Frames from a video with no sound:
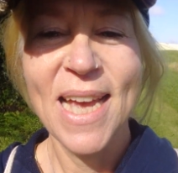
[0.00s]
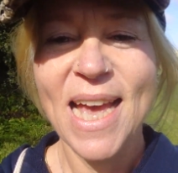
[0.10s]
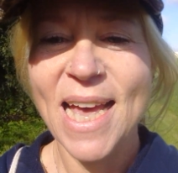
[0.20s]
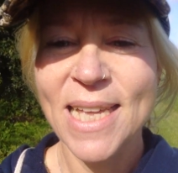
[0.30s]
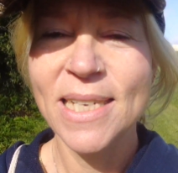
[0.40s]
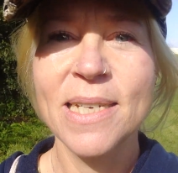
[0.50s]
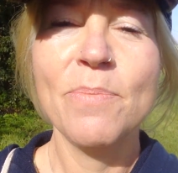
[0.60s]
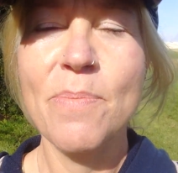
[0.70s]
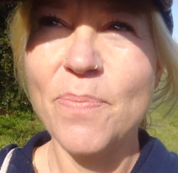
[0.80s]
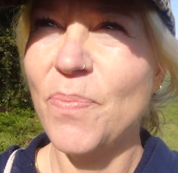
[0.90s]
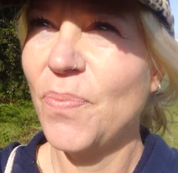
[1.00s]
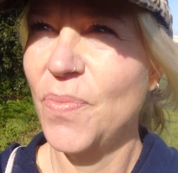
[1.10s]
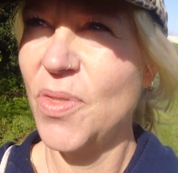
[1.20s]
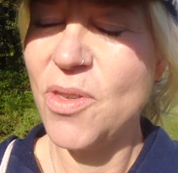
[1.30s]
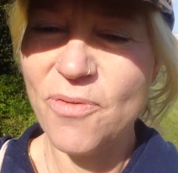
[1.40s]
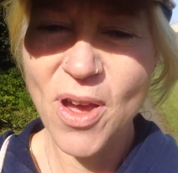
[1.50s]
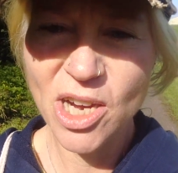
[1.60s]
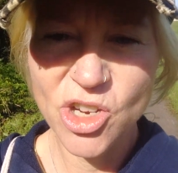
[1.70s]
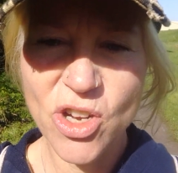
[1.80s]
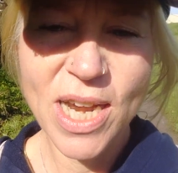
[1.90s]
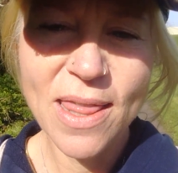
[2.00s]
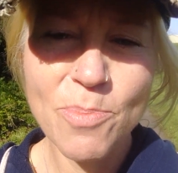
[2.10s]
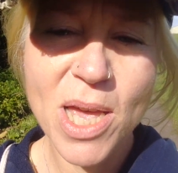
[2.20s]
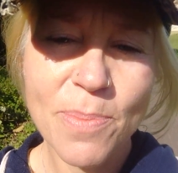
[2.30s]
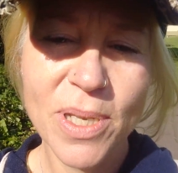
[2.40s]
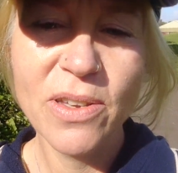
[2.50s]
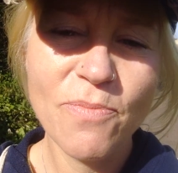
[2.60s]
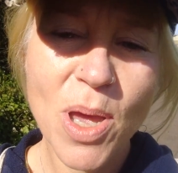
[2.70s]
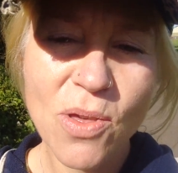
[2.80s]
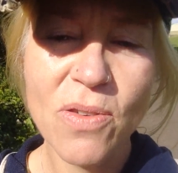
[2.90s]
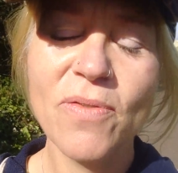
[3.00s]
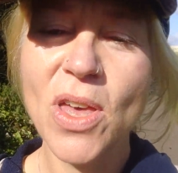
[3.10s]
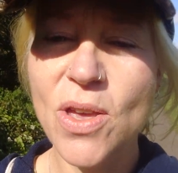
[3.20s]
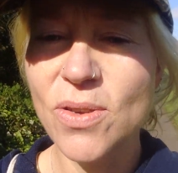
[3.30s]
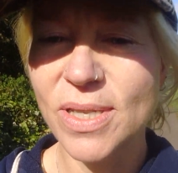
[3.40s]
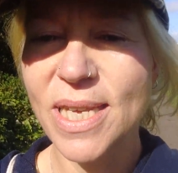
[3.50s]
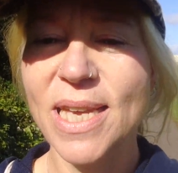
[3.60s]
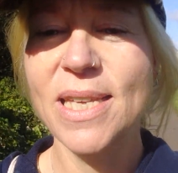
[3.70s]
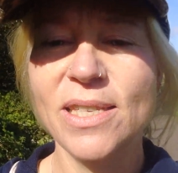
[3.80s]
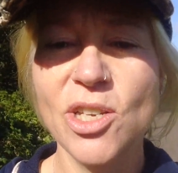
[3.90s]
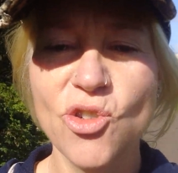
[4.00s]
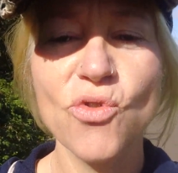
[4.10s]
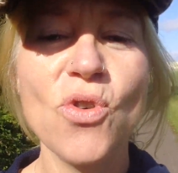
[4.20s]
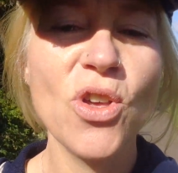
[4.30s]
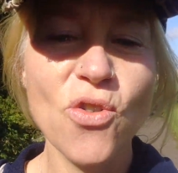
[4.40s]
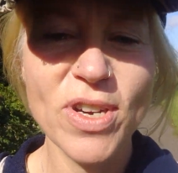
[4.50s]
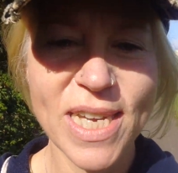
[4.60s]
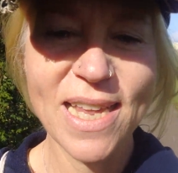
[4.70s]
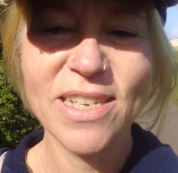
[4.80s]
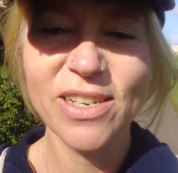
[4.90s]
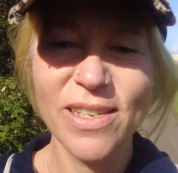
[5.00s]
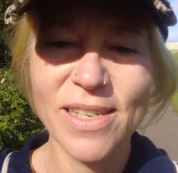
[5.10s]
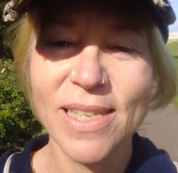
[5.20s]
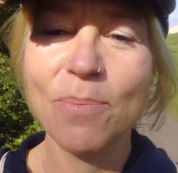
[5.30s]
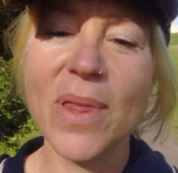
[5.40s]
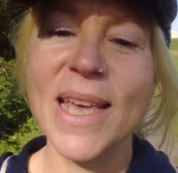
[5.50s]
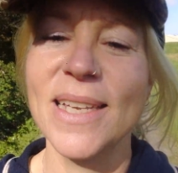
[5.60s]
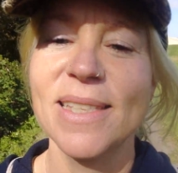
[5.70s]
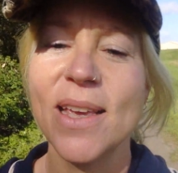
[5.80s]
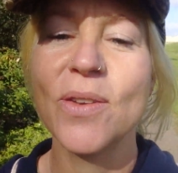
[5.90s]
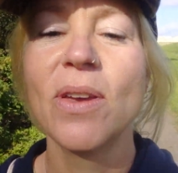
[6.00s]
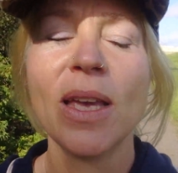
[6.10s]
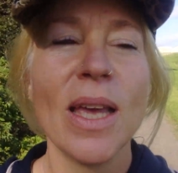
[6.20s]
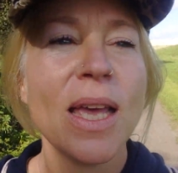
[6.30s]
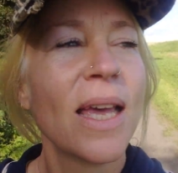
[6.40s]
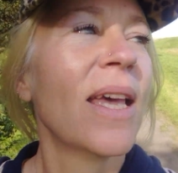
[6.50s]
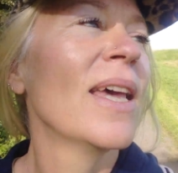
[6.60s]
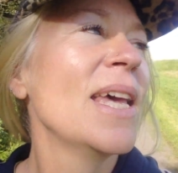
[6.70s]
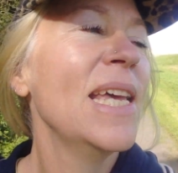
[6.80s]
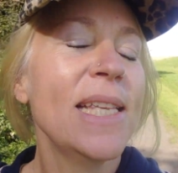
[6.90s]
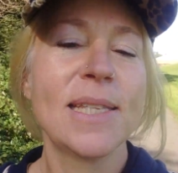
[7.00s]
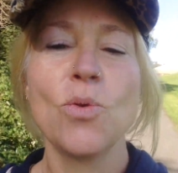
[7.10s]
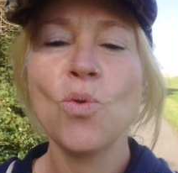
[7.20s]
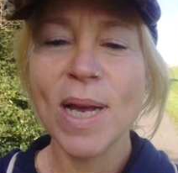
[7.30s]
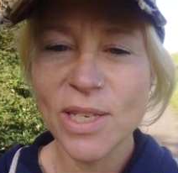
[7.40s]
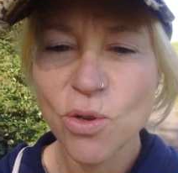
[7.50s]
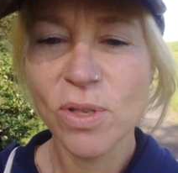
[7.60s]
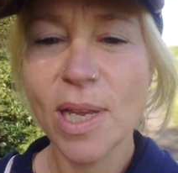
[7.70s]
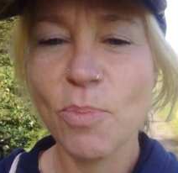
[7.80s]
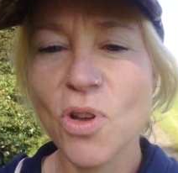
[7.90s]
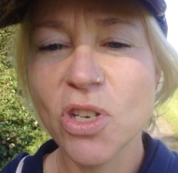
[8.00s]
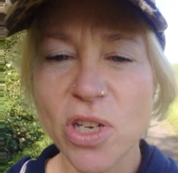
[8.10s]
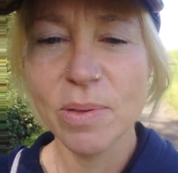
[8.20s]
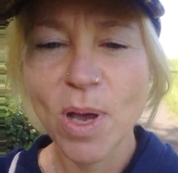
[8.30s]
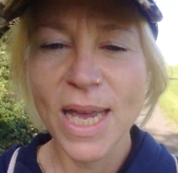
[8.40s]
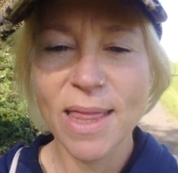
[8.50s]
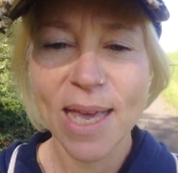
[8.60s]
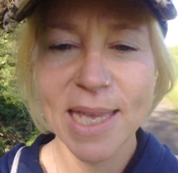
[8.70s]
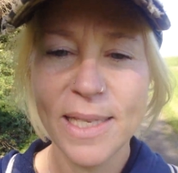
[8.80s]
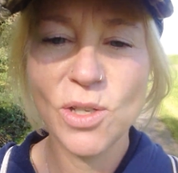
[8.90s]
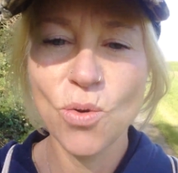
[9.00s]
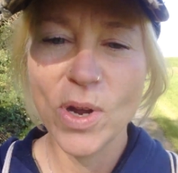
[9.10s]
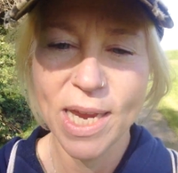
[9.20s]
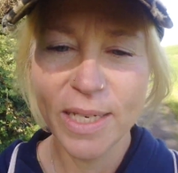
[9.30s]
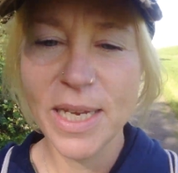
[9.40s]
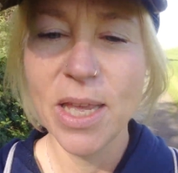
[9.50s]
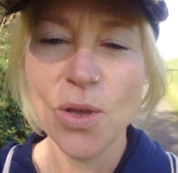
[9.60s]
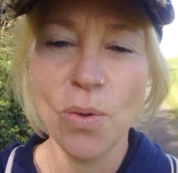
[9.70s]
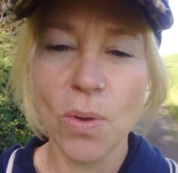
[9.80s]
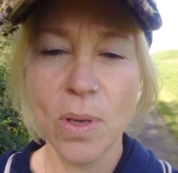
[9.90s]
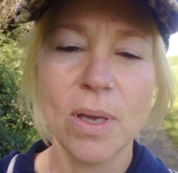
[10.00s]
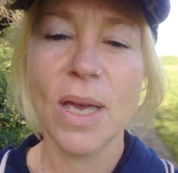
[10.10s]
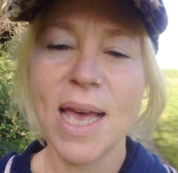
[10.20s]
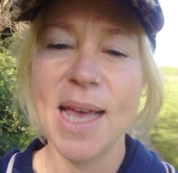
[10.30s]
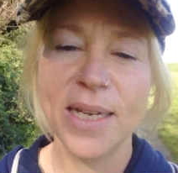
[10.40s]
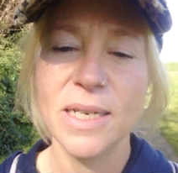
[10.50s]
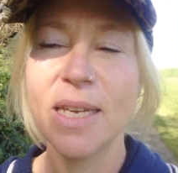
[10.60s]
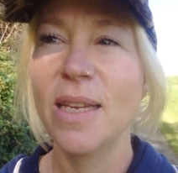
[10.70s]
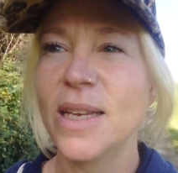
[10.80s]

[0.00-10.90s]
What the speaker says: And the function and the purpose of both of those is to draw your attention to something. So it's always your subconscious mind that is talking to you and